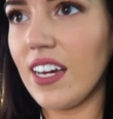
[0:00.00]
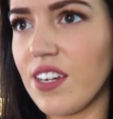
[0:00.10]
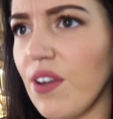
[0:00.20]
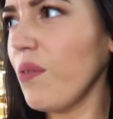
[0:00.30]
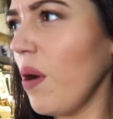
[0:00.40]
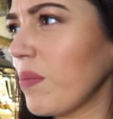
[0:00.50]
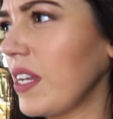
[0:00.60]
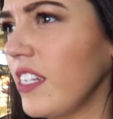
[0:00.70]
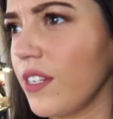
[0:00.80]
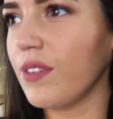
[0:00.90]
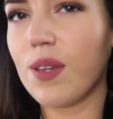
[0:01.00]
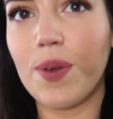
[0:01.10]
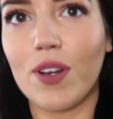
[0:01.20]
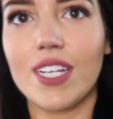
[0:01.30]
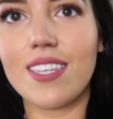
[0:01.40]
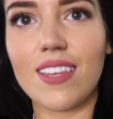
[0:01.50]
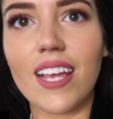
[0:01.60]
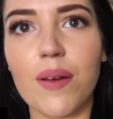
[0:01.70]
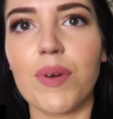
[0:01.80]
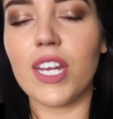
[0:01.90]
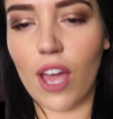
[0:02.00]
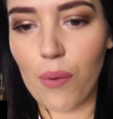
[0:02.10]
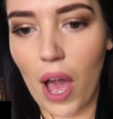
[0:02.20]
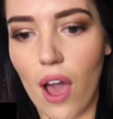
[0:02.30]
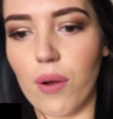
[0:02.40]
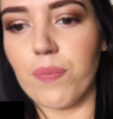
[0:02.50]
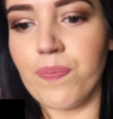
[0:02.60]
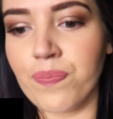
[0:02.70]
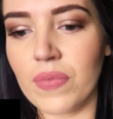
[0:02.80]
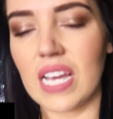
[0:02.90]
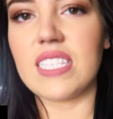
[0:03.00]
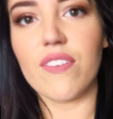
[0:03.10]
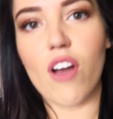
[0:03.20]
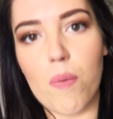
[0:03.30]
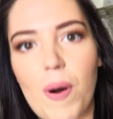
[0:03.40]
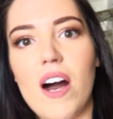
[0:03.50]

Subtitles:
I don't know what I'm going to do, to be honest. I think I'm going to go home because I've got a